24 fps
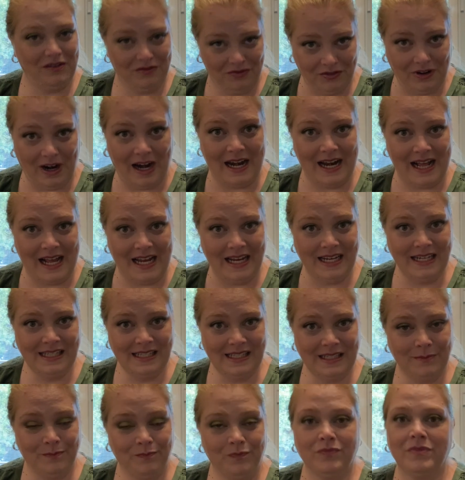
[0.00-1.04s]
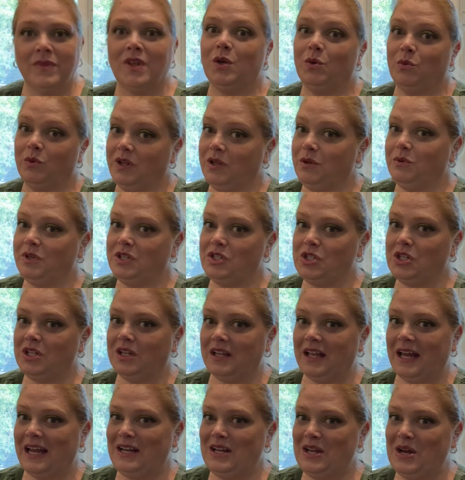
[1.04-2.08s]
Fridays. Real original,
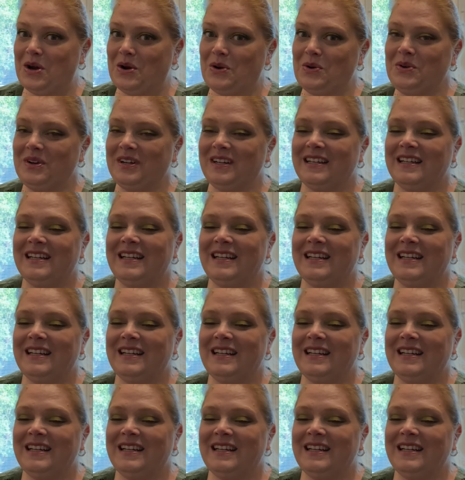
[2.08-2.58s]
I know.